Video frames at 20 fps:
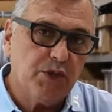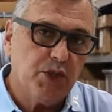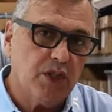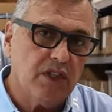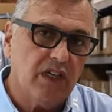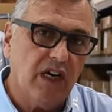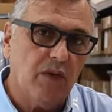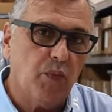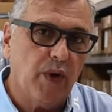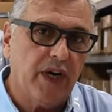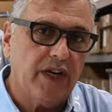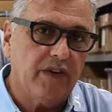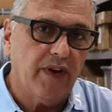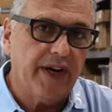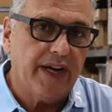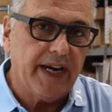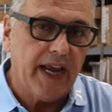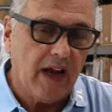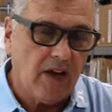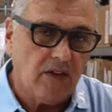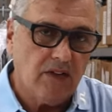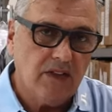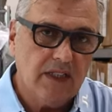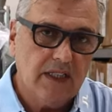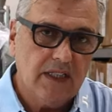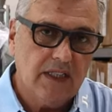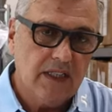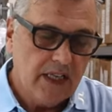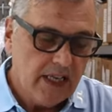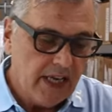shirt I'm wearing right now.
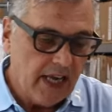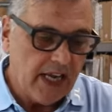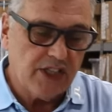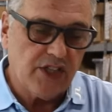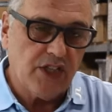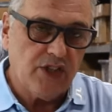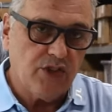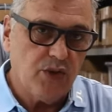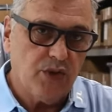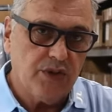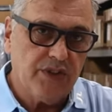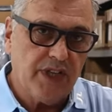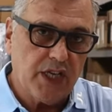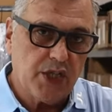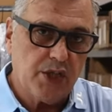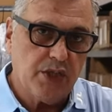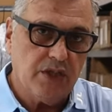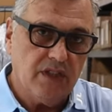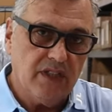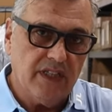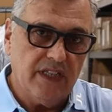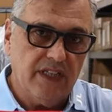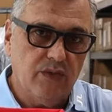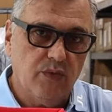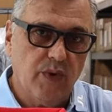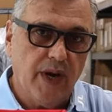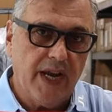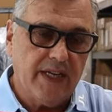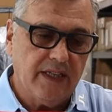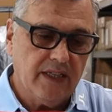It's a Tour Tech shirt in
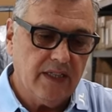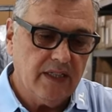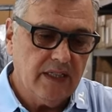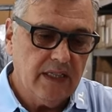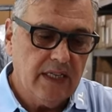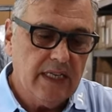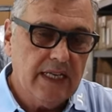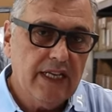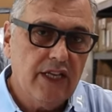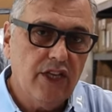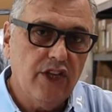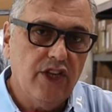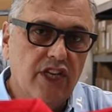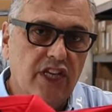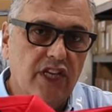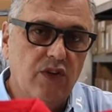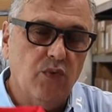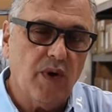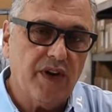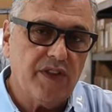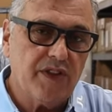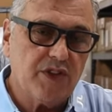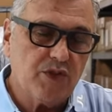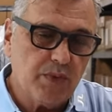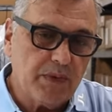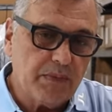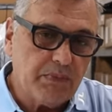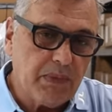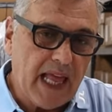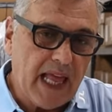red. You can wear this with